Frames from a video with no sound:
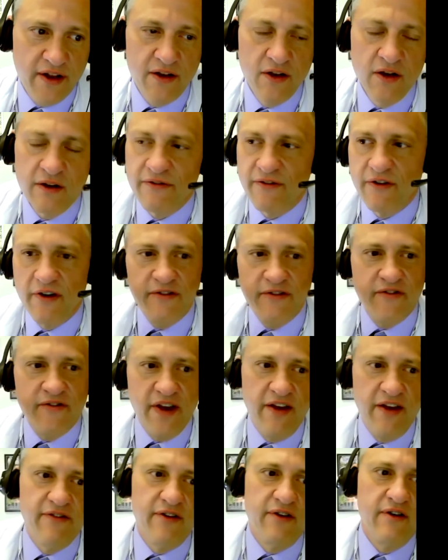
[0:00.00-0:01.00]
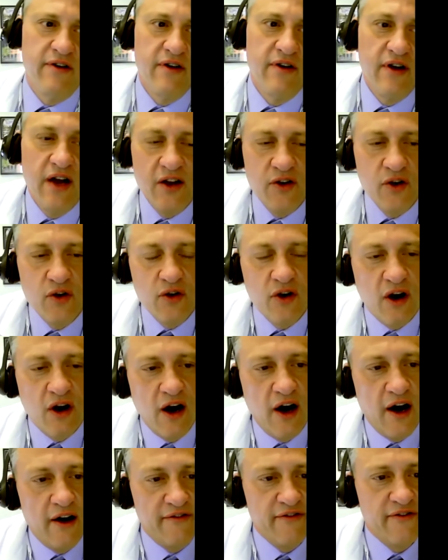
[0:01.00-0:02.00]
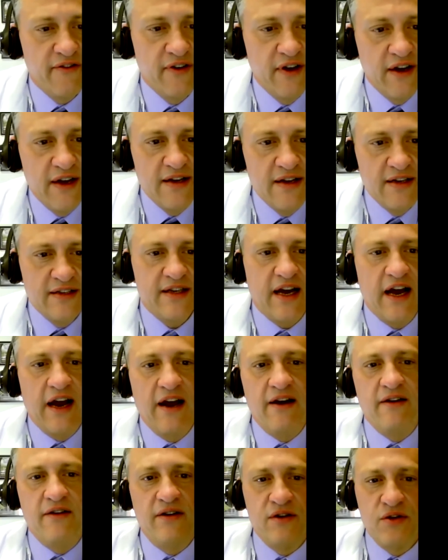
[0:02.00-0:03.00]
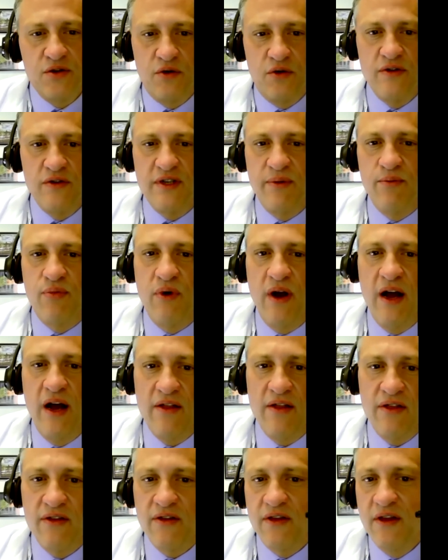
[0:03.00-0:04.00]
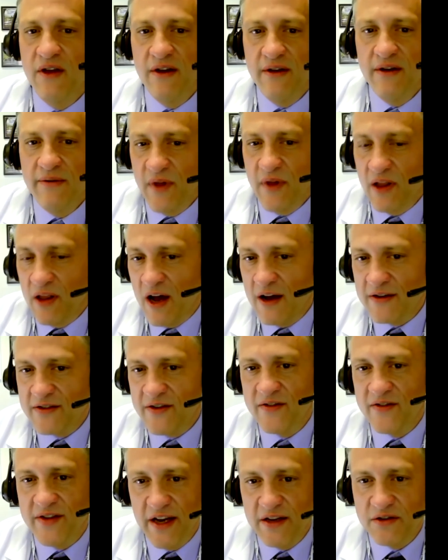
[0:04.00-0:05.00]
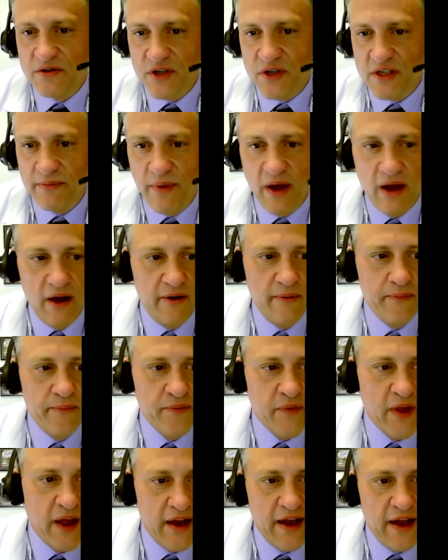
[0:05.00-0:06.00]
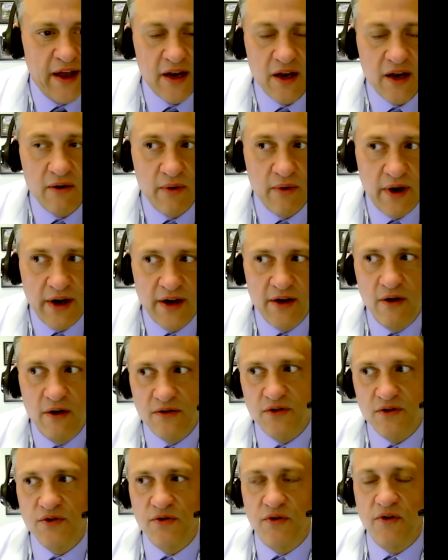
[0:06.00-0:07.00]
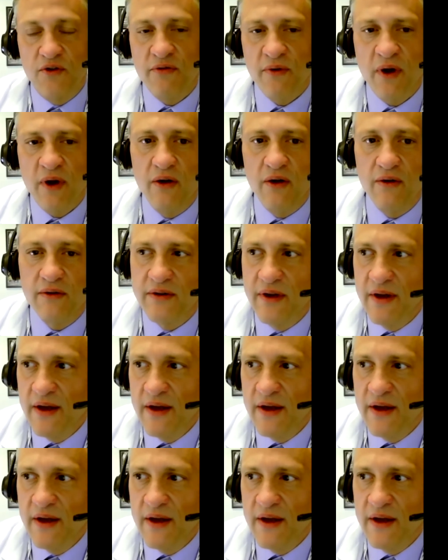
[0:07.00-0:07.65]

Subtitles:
Look for a fever, a new cough, tiredness, shortness of breath, a loss of taste or smell, headache, a runny nose, or sore throat.